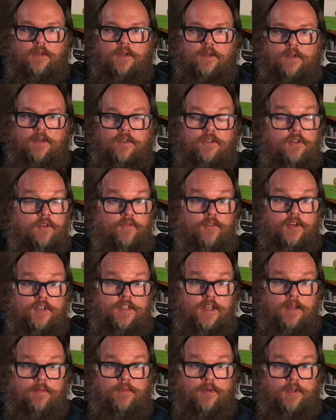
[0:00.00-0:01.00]
So for
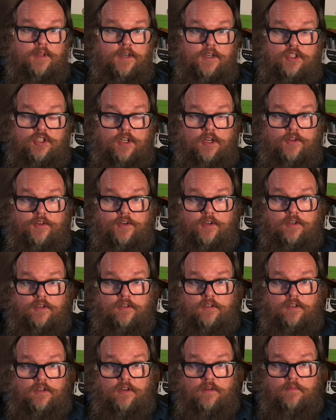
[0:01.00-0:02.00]
example, in a shelter,
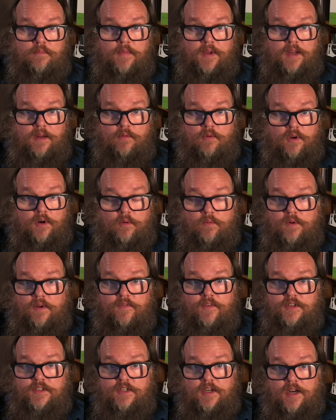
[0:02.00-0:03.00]
you may want to
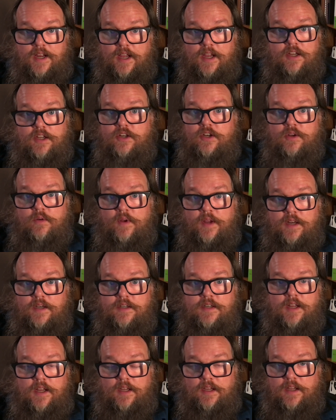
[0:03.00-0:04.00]
revisit how you do
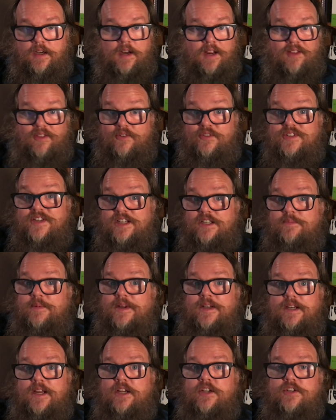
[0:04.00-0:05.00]
intake and how those
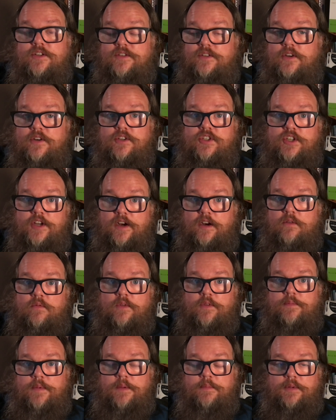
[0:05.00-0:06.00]
expectations are shared
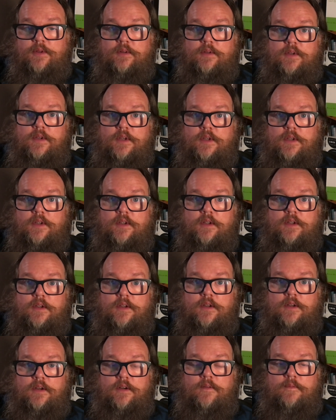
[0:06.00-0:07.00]
with people.
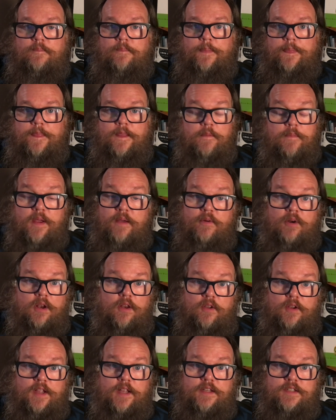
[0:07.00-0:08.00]
You may want to
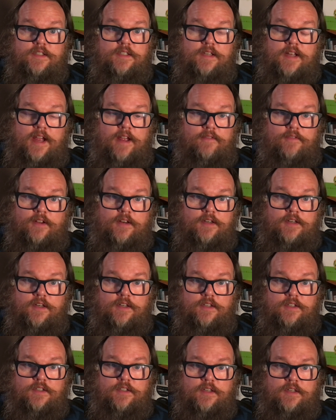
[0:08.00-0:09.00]
look at staff
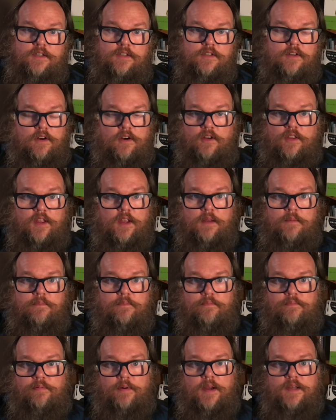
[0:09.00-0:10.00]
contingencies. Are they
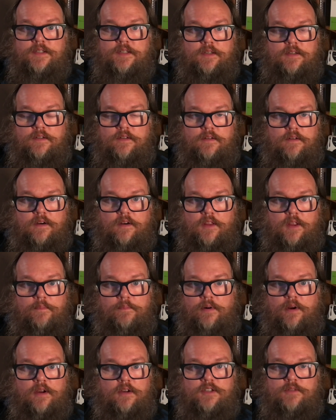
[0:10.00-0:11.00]
present? Are they
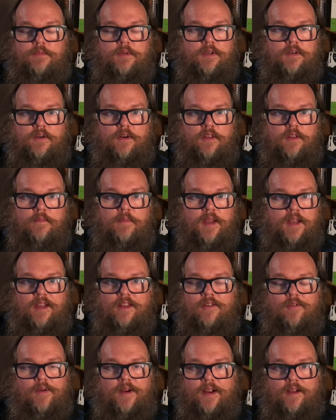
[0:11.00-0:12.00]
proximate? Are they making
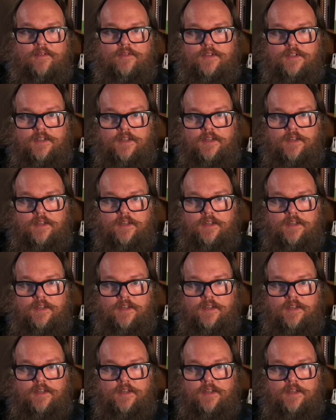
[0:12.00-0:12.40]
the rounds?